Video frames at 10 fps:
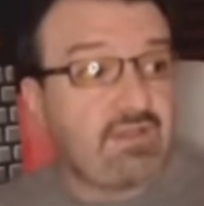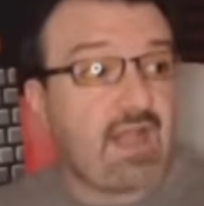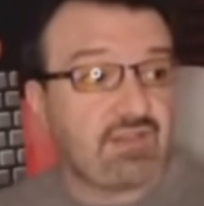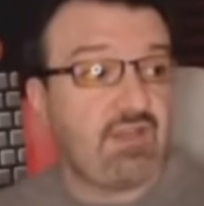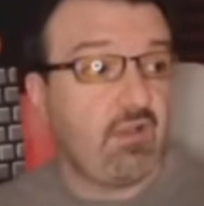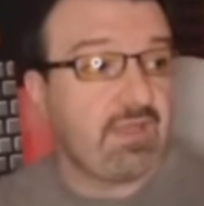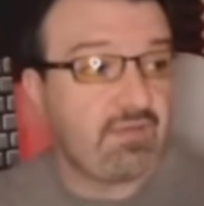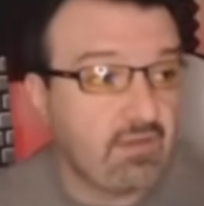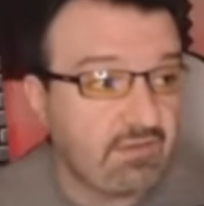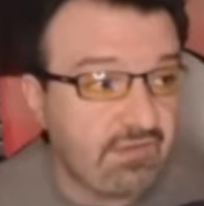that's gonna help
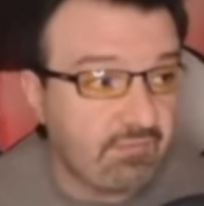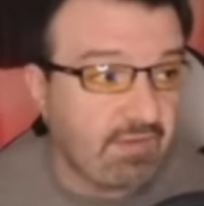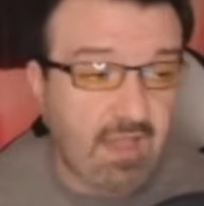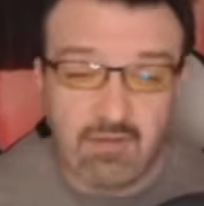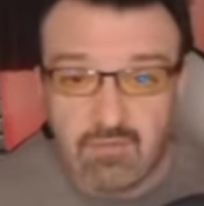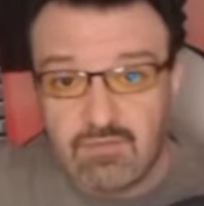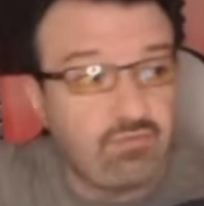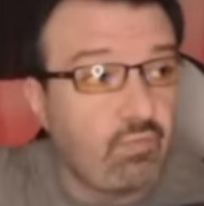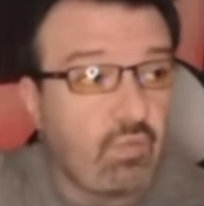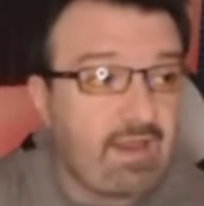me a ton because this month ad
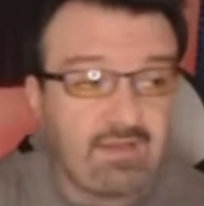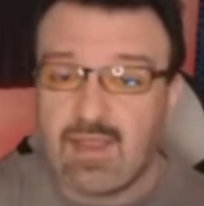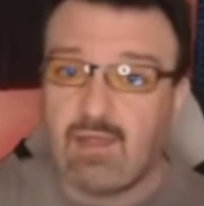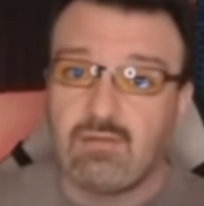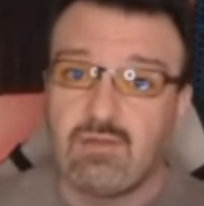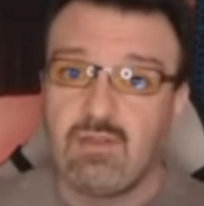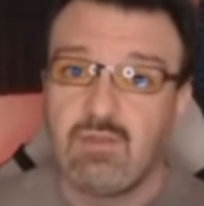revenue is way down.